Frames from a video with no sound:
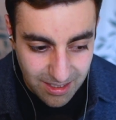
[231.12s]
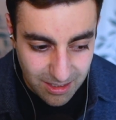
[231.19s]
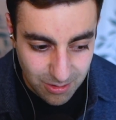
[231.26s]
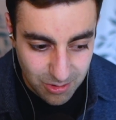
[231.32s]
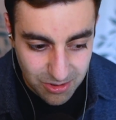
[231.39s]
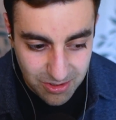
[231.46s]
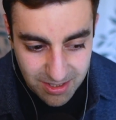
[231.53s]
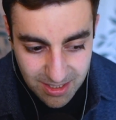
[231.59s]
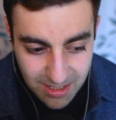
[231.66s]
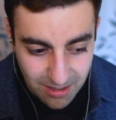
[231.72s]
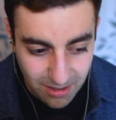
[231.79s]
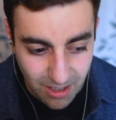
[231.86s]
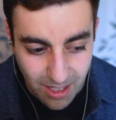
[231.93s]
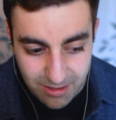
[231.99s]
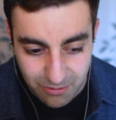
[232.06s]
just need a
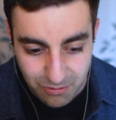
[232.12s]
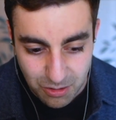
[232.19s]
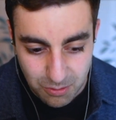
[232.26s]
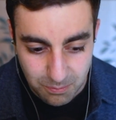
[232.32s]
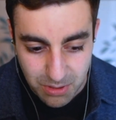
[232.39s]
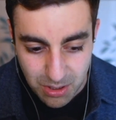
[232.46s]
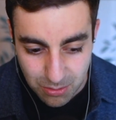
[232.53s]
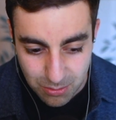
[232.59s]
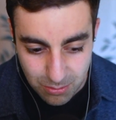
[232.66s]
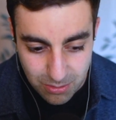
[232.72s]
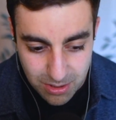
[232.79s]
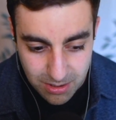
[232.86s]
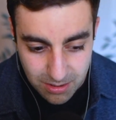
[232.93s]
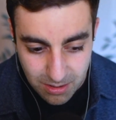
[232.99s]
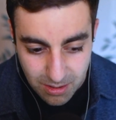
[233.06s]
lot of
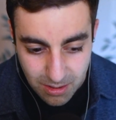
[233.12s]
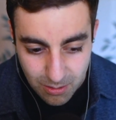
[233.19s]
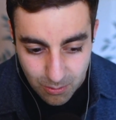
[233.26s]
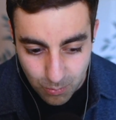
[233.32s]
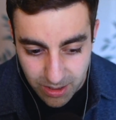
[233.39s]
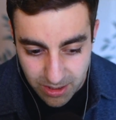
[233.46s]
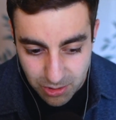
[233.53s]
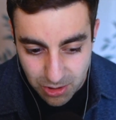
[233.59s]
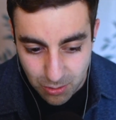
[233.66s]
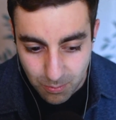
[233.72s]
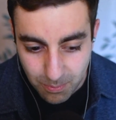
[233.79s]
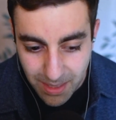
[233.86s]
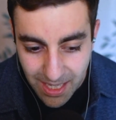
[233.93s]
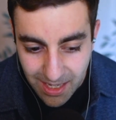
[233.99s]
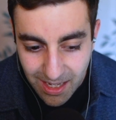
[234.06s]
compute, which you
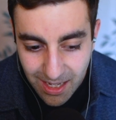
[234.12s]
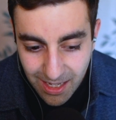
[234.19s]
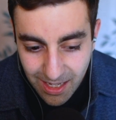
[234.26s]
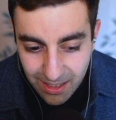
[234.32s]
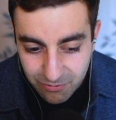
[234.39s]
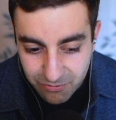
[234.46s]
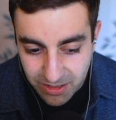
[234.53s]
may have